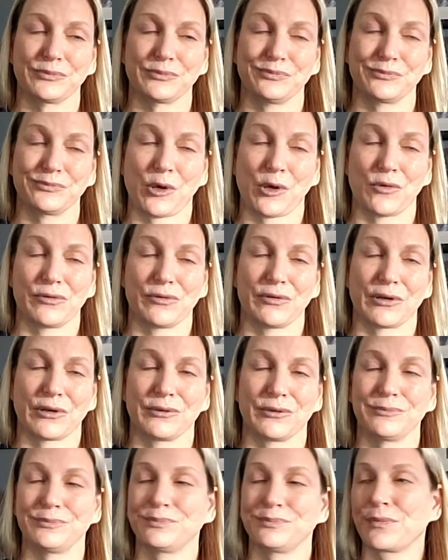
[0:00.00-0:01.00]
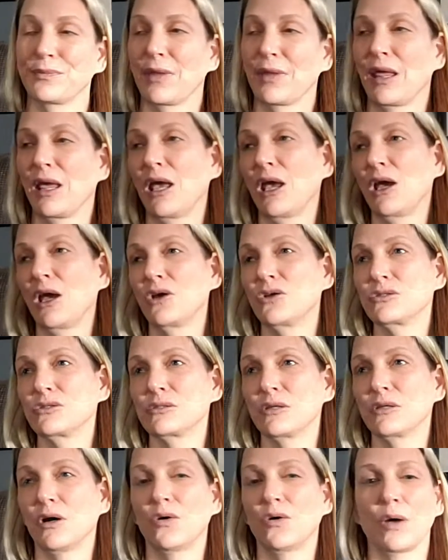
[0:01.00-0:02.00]
Go figure.
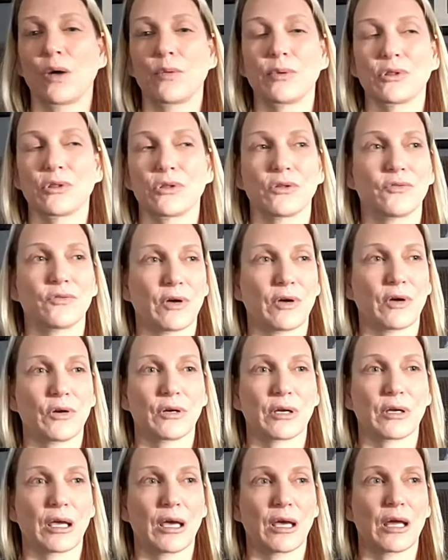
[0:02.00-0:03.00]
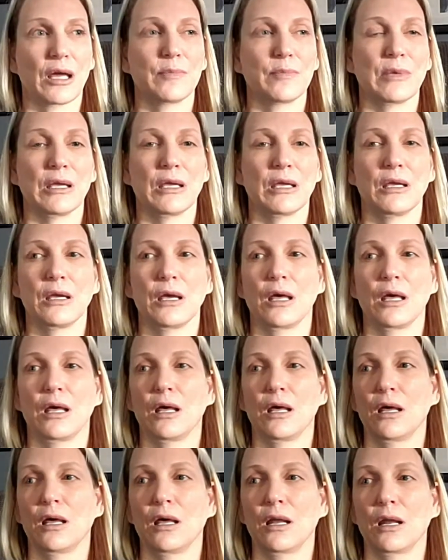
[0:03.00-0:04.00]
So I went to the fire academy,
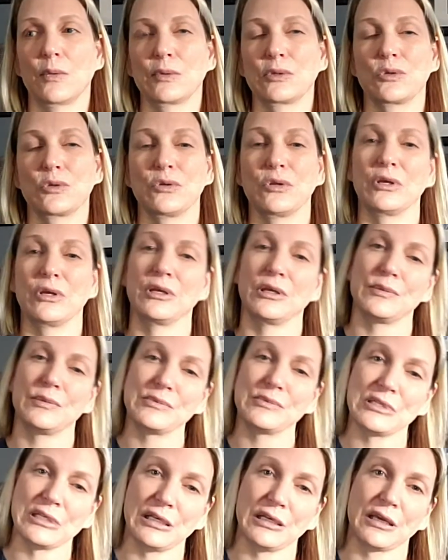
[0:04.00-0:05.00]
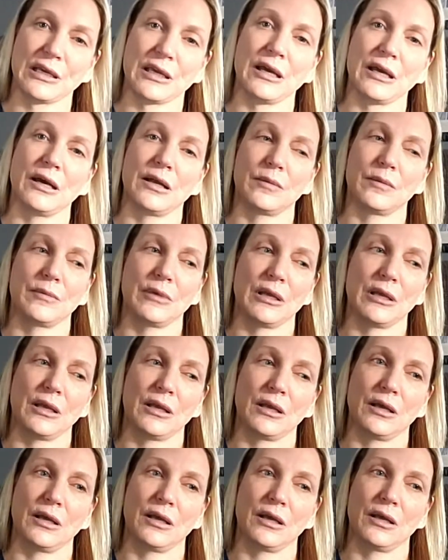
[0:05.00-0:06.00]
and I went to the EMT academy,
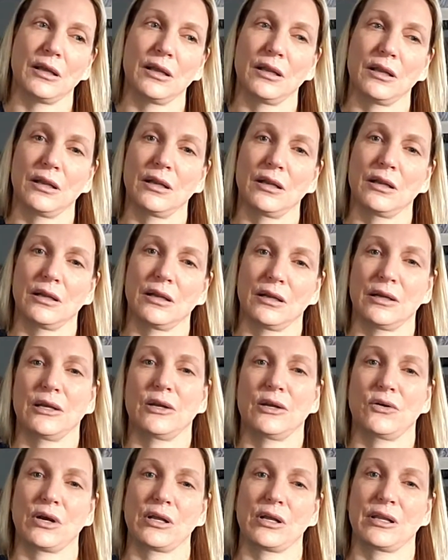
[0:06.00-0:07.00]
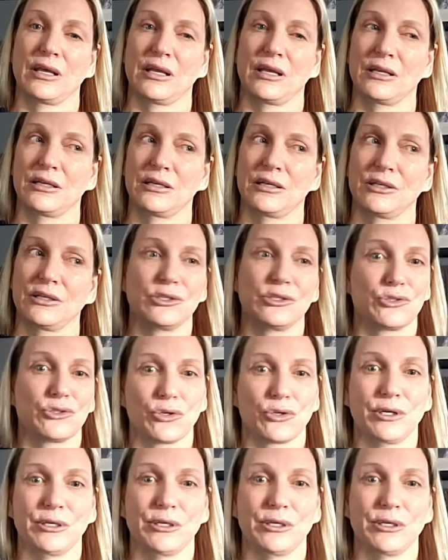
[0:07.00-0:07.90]
and here I landed in Detroit.